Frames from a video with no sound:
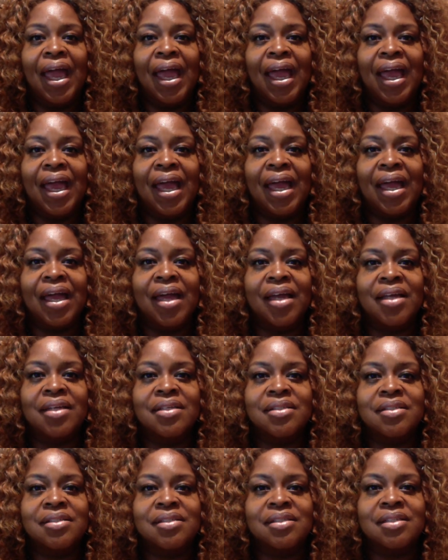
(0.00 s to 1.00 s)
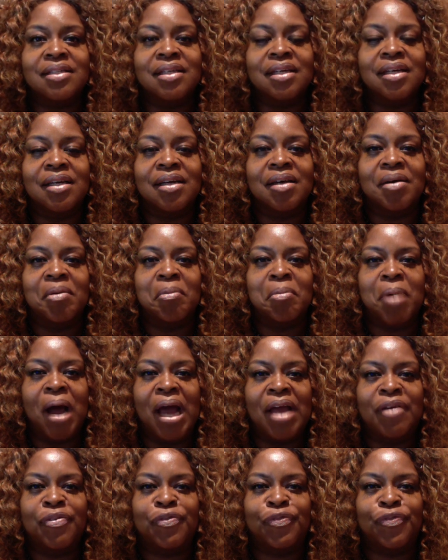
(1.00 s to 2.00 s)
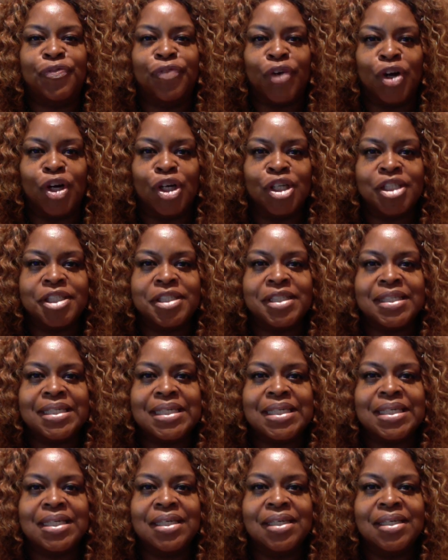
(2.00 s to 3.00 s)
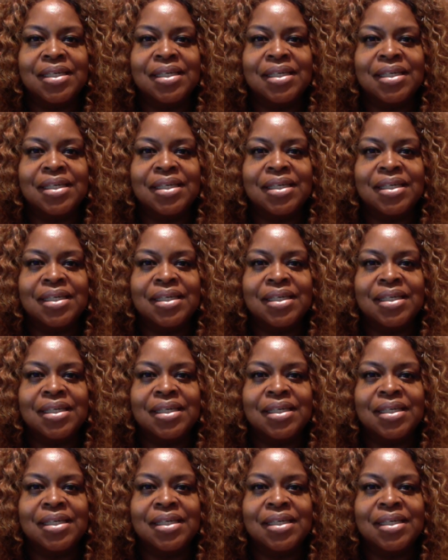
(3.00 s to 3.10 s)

And my first